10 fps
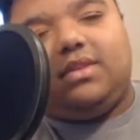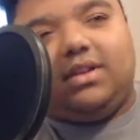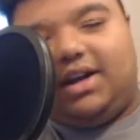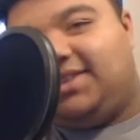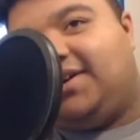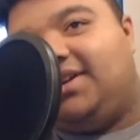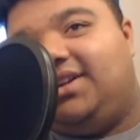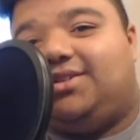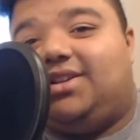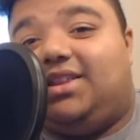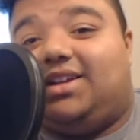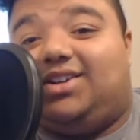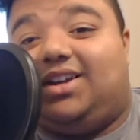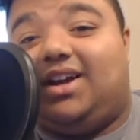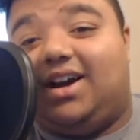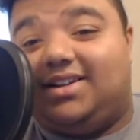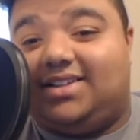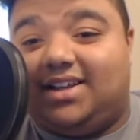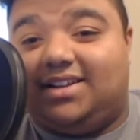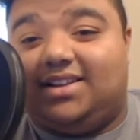I just find it interesting that she
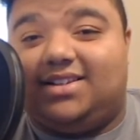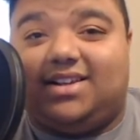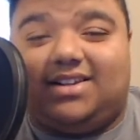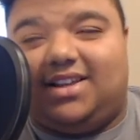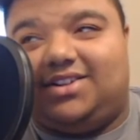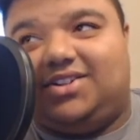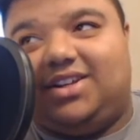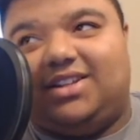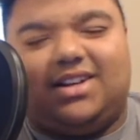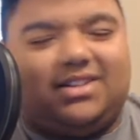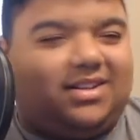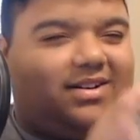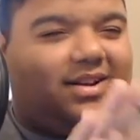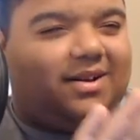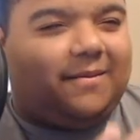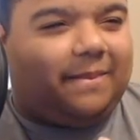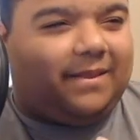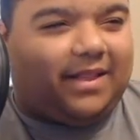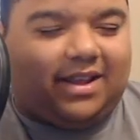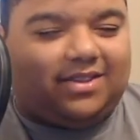condescendingly says that she doesn't
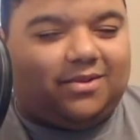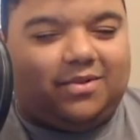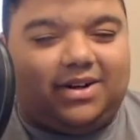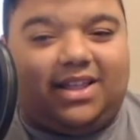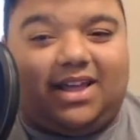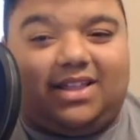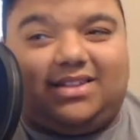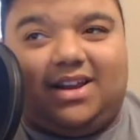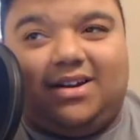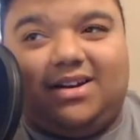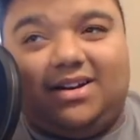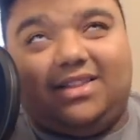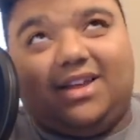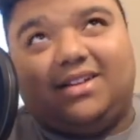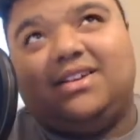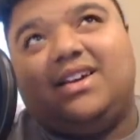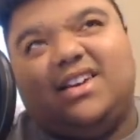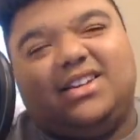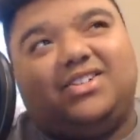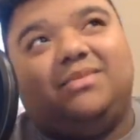like the word egalitarian and that
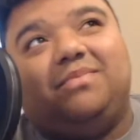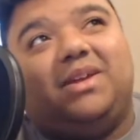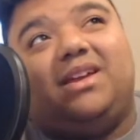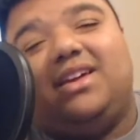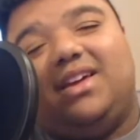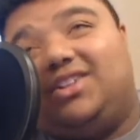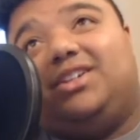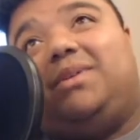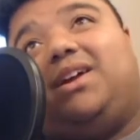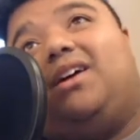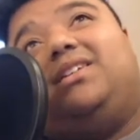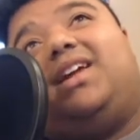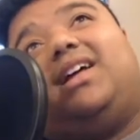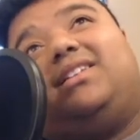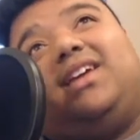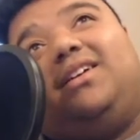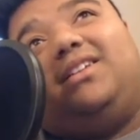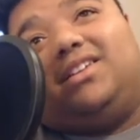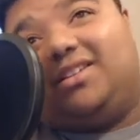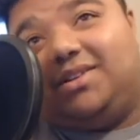it shouldn't be called
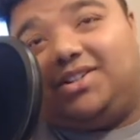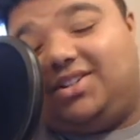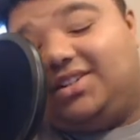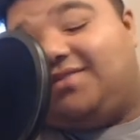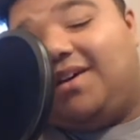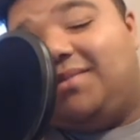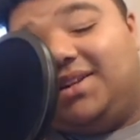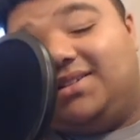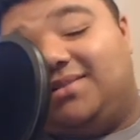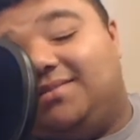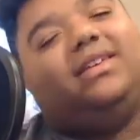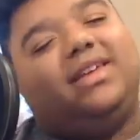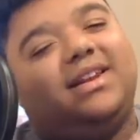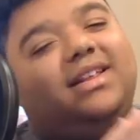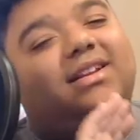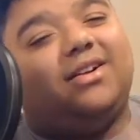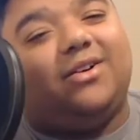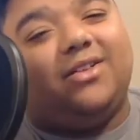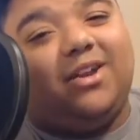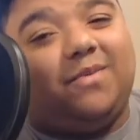egalitarianism, it's just feminism. Yet in an
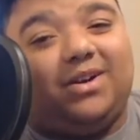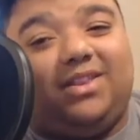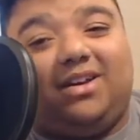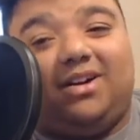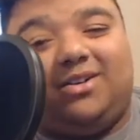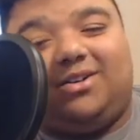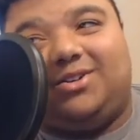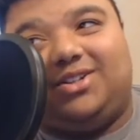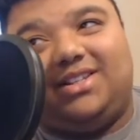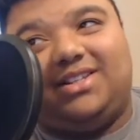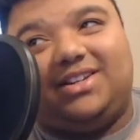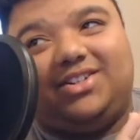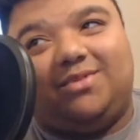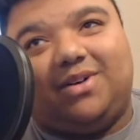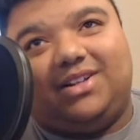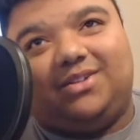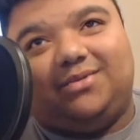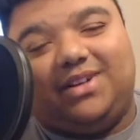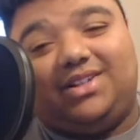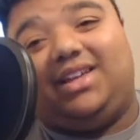earlier part of the article, she said she wanted to
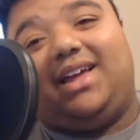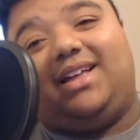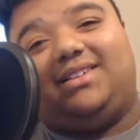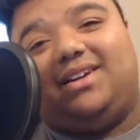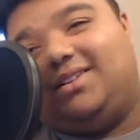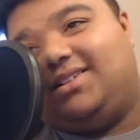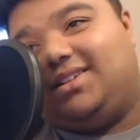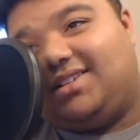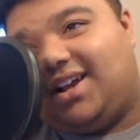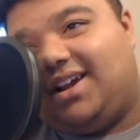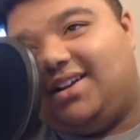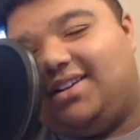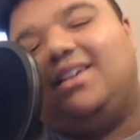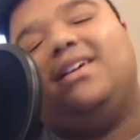reach an egalitarian society.